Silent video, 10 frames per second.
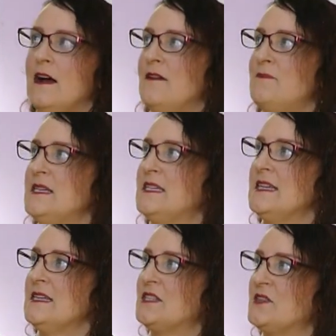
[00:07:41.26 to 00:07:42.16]
I've been
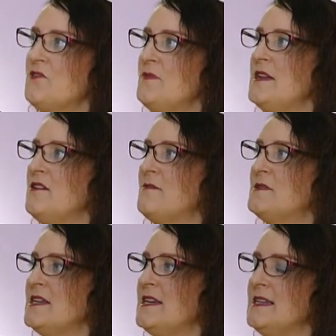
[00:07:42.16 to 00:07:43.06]
seeing so many
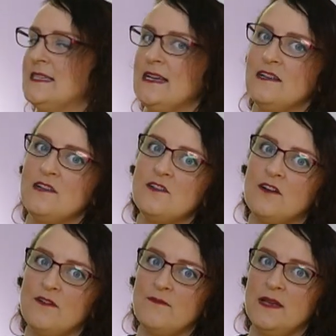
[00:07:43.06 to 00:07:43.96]
option heads and
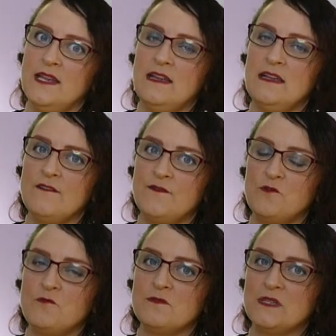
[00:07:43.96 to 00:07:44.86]
not many
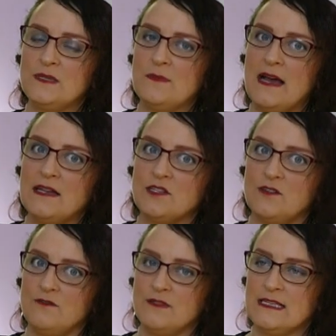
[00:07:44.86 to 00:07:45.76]
full smart
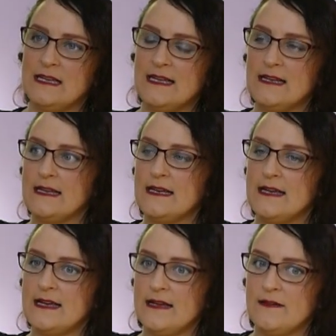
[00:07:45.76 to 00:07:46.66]
dolls
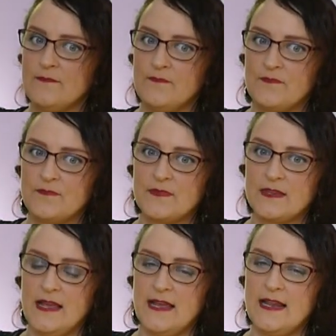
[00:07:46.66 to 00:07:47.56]
lately.
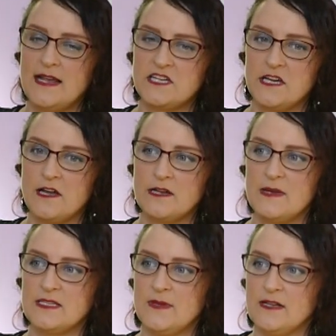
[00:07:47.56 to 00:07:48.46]
And it actually kind of
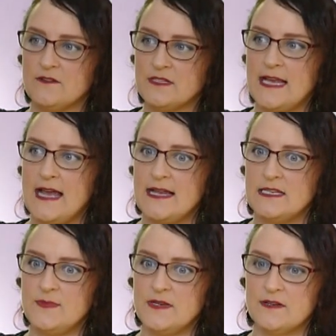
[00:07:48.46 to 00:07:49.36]
makes me a little sad,
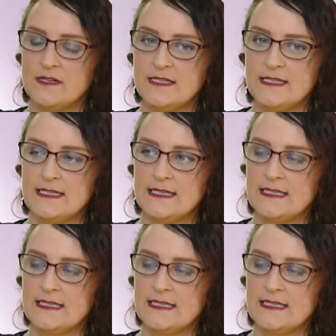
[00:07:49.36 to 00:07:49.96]
to be honest.